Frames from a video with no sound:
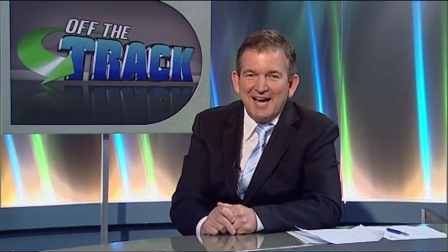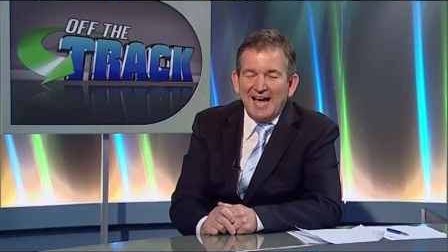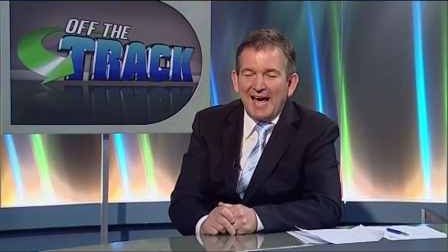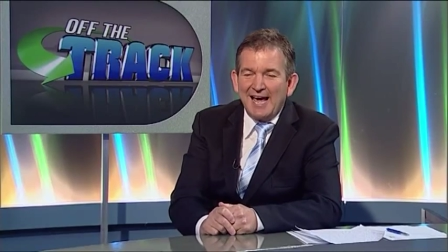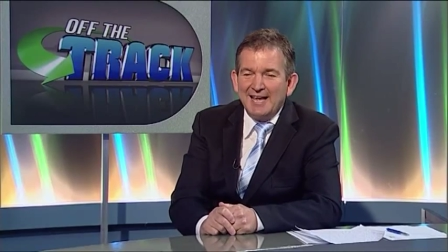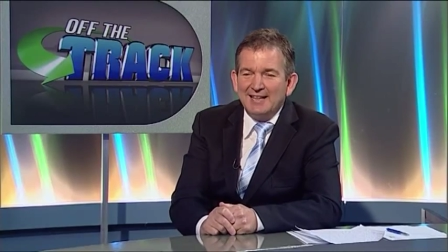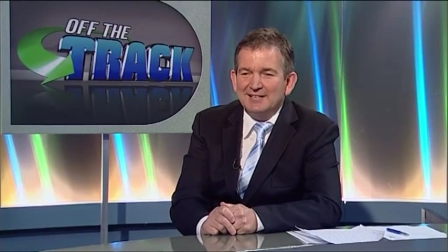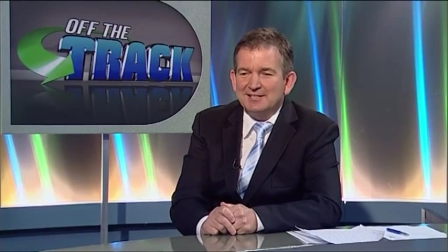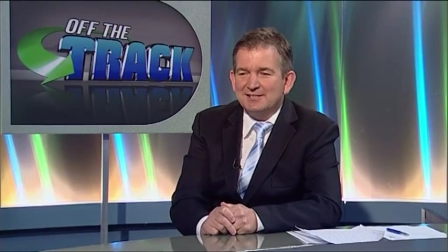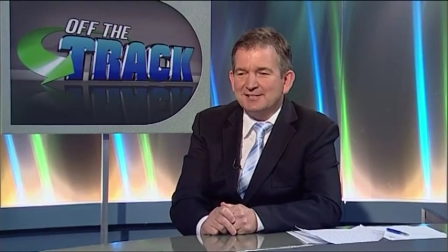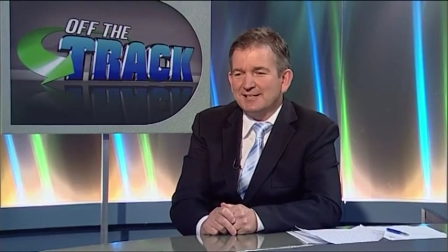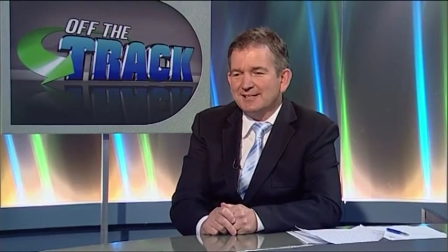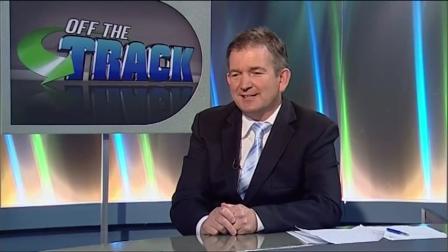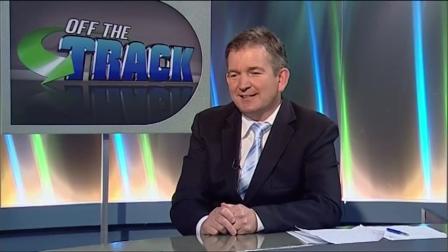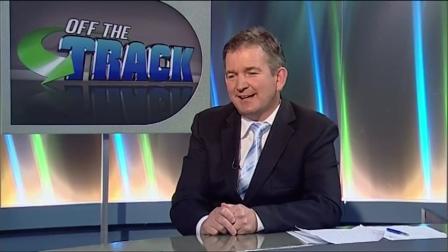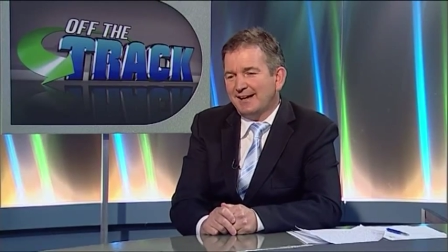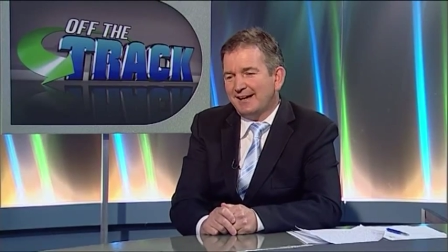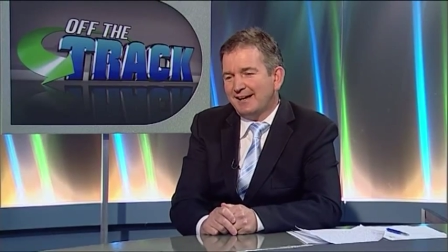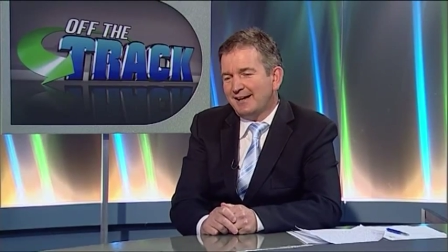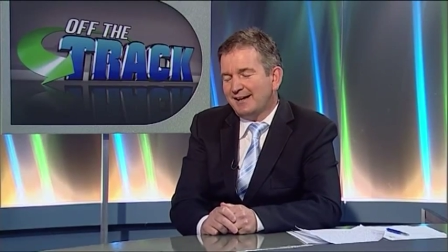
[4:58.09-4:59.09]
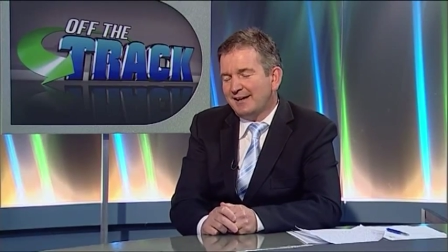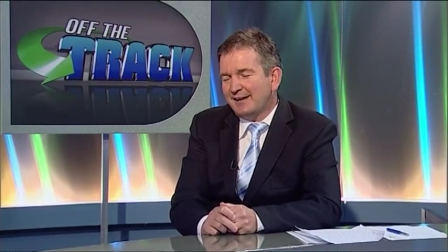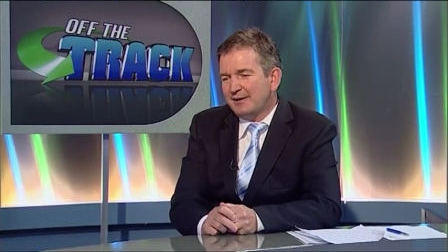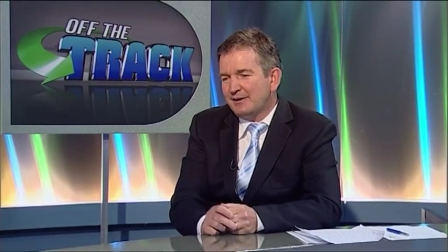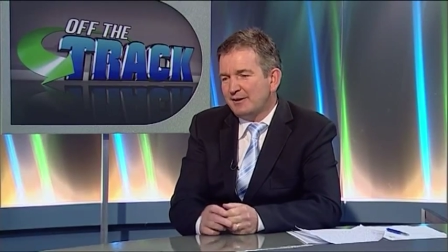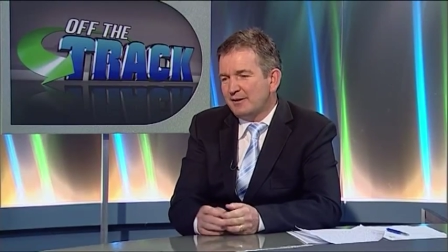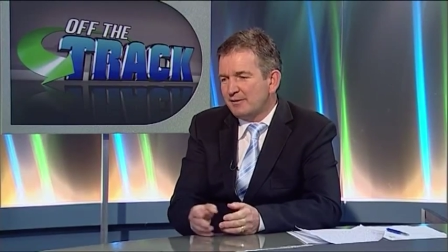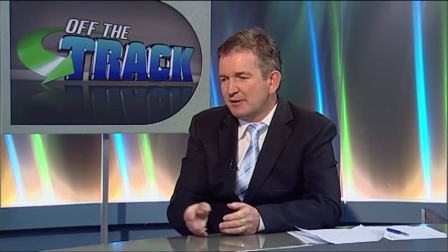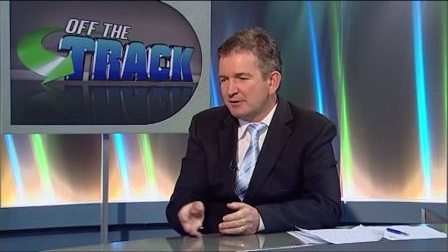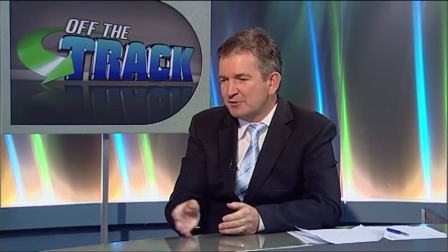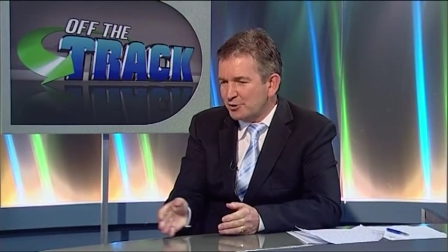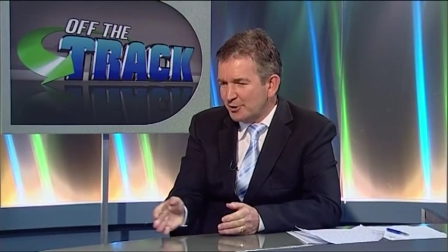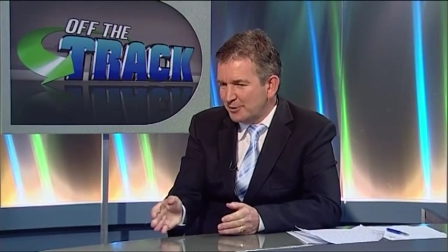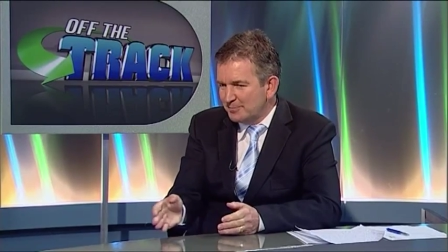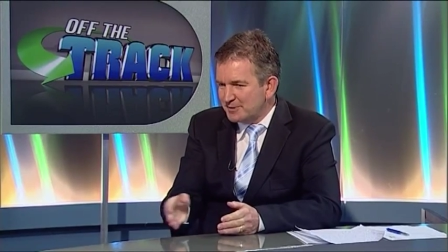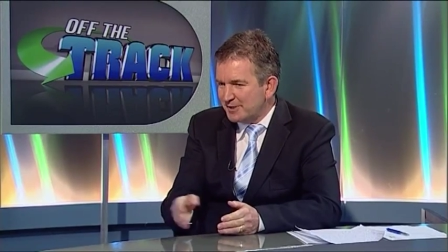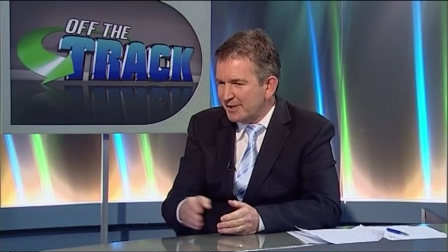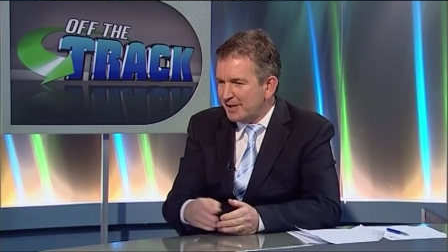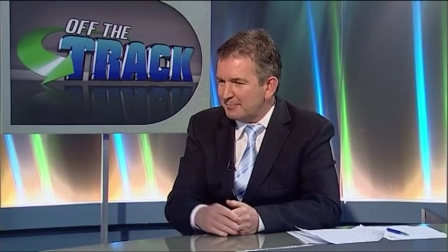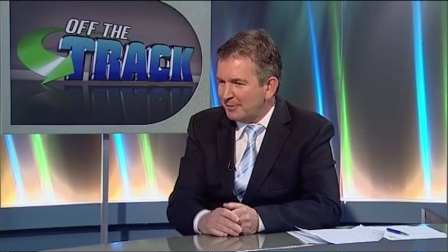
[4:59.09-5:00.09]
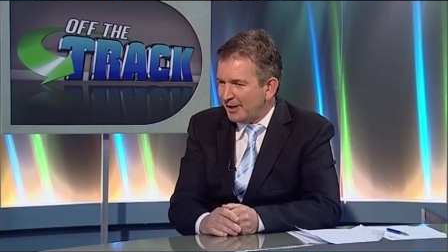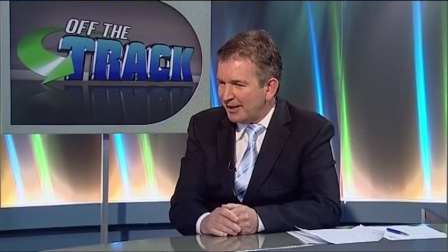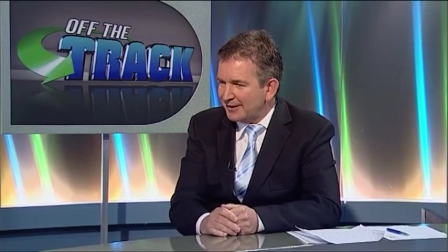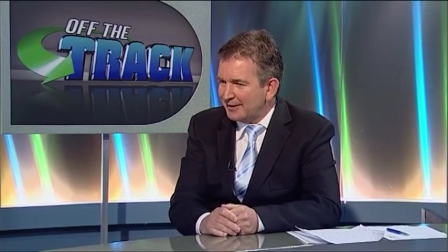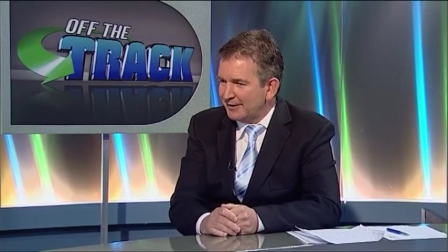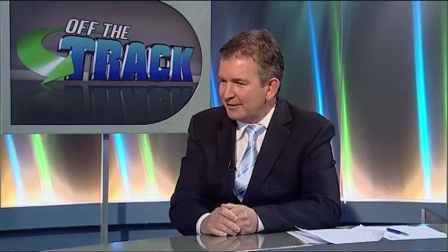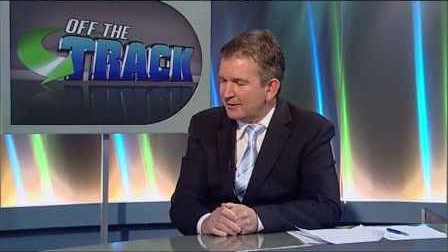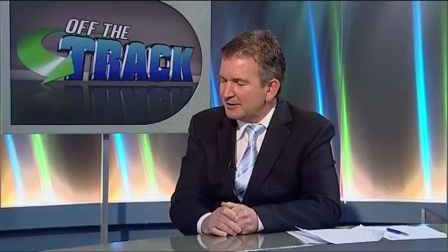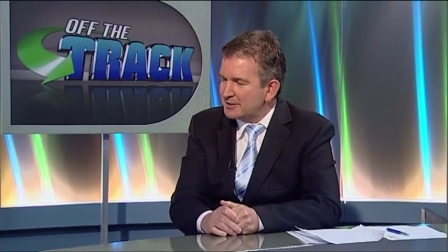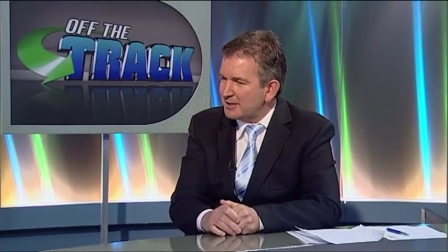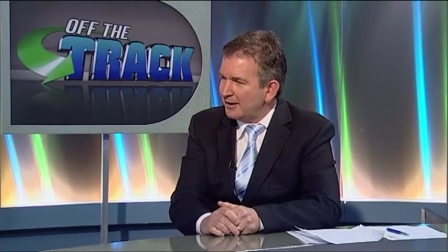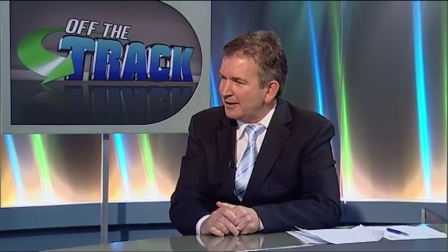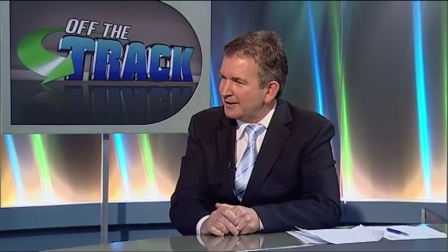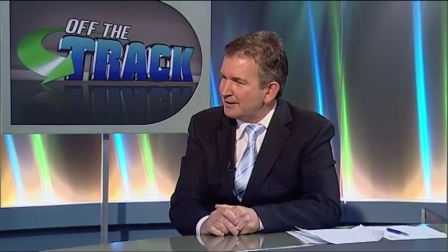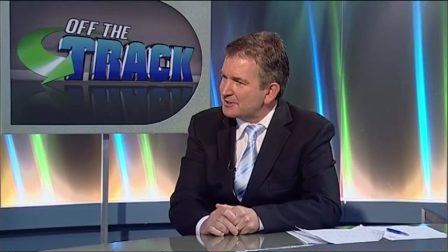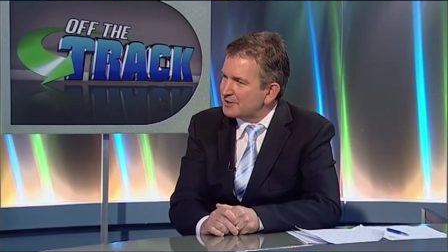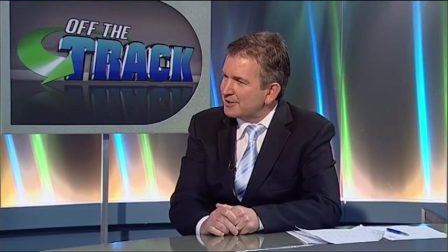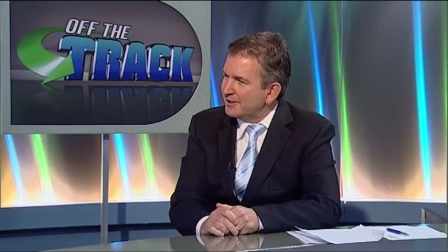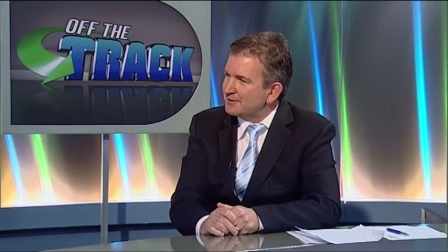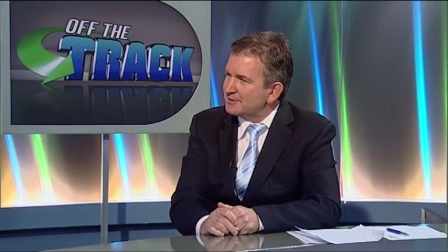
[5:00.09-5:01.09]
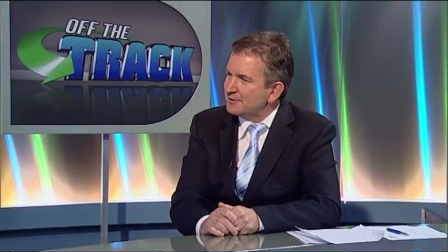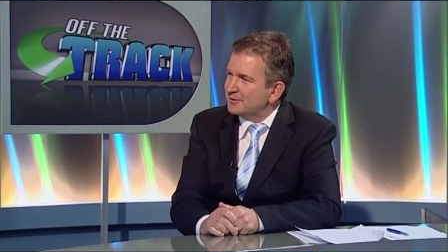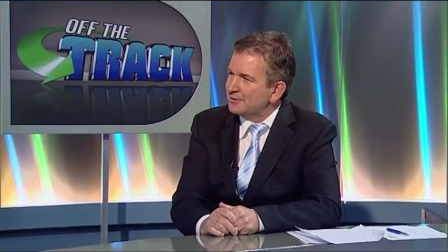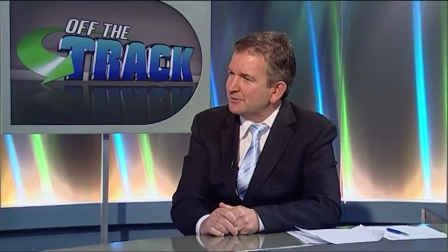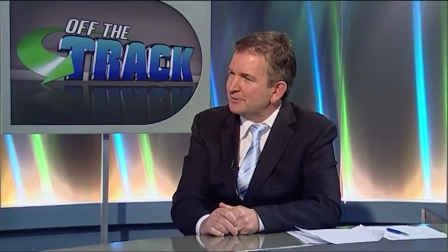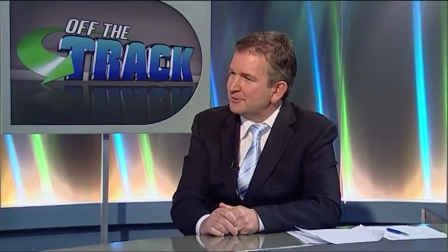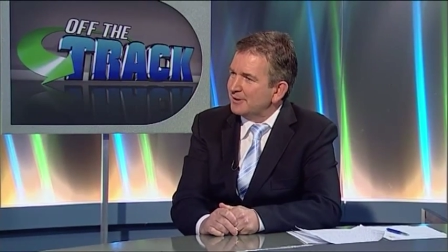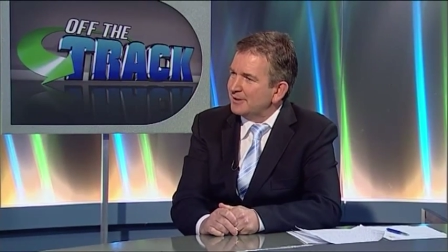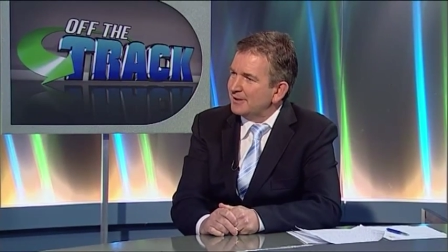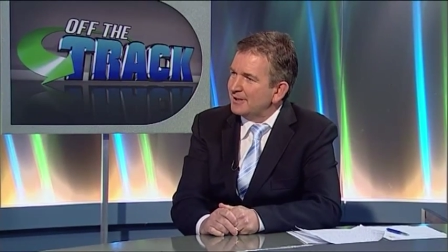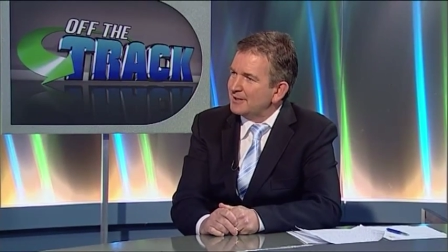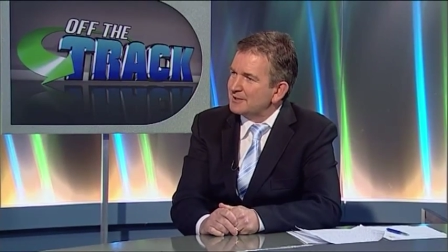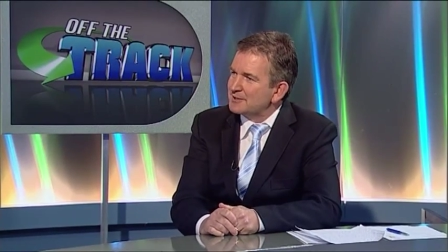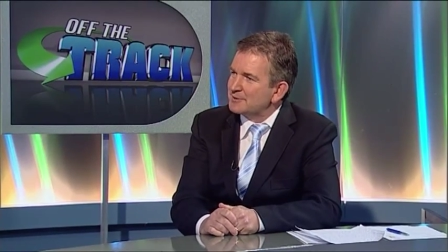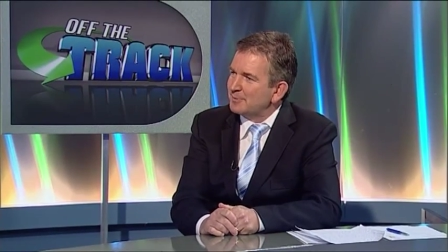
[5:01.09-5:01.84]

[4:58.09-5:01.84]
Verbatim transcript: Hey, listen, uh, in terms of that marketing, I, I had a chat to uh, our